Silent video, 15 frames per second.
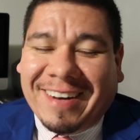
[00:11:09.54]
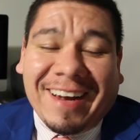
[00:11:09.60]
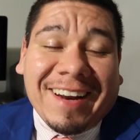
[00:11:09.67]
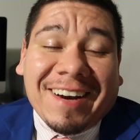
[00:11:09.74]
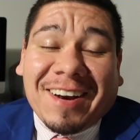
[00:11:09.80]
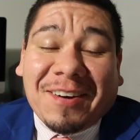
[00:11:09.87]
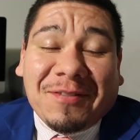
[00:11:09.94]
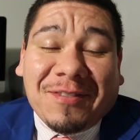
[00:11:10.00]
had
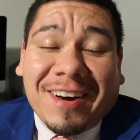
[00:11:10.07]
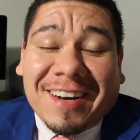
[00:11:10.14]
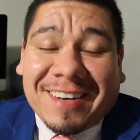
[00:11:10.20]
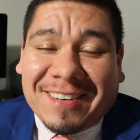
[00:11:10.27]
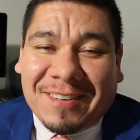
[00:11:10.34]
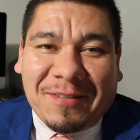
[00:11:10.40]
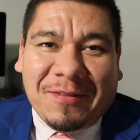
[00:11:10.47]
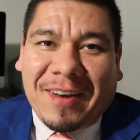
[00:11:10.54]
a lot of
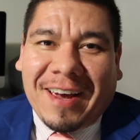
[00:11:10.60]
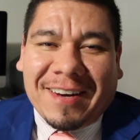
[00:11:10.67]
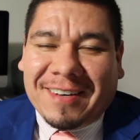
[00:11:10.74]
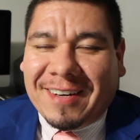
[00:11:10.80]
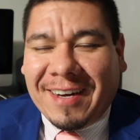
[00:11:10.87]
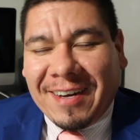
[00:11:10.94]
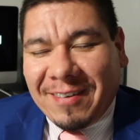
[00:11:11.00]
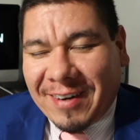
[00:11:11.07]
fun.
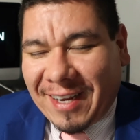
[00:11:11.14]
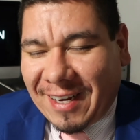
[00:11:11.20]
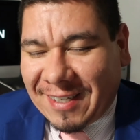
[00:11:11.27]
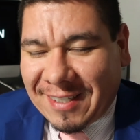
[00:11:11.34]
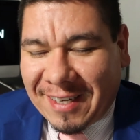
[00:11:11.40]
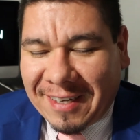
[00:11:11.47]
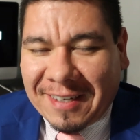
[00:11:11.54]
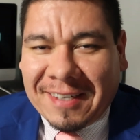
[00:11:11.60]
What can I
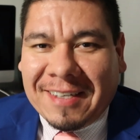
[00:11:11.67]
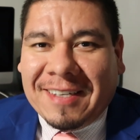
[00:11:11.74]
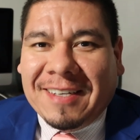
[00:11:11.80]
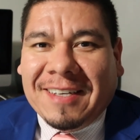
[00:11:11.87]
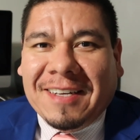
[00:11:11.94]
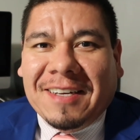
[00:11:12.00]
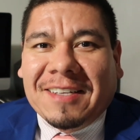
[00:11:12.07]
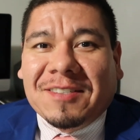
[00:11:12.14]
say?
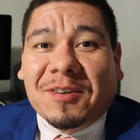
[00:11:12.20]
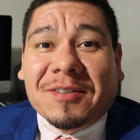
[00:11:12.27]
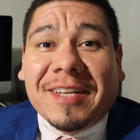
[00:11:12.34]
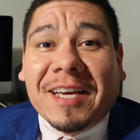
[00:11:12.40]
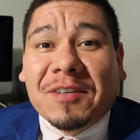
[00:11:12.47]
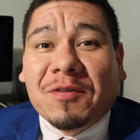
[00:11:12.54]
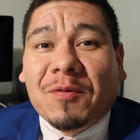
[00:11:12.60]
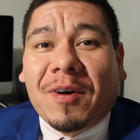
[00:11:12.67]
So
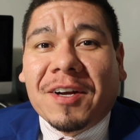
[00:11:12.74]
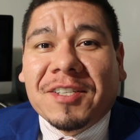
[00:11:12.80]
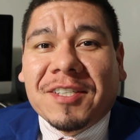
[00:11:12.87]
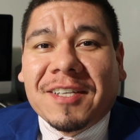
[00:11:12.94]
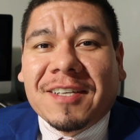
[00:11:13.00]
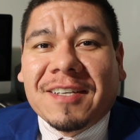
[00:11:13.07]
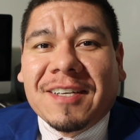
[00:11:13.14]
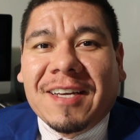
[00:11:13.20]
thanks for
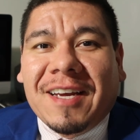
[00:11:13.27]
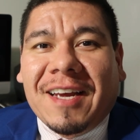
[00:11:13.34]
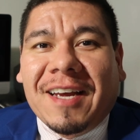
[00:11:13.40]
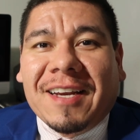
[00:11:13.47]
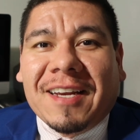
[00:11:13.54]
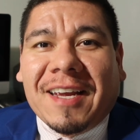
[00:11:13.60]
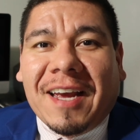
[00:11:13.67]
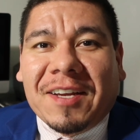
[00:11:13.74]
watching,
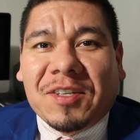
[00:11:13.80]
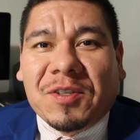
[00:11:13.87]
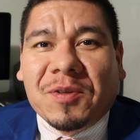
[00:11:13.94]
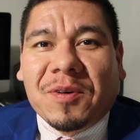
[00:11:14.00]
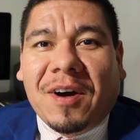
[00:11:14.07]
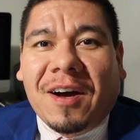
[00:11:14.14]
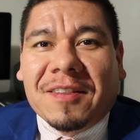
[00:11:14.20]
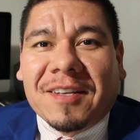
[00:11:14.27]
and catch
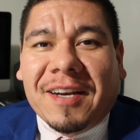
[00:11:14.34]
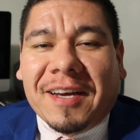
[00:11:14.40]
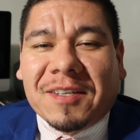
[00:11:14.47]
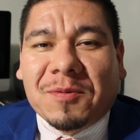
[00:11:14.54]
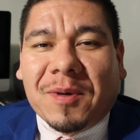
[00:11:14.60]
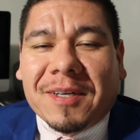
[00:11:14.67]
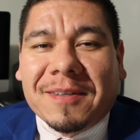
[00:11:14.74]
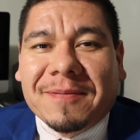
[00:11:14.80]
you on the
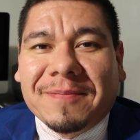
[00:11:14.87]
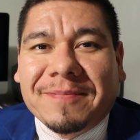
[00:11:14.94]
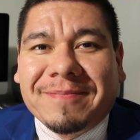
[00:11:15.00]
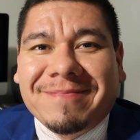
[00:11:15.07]
next one.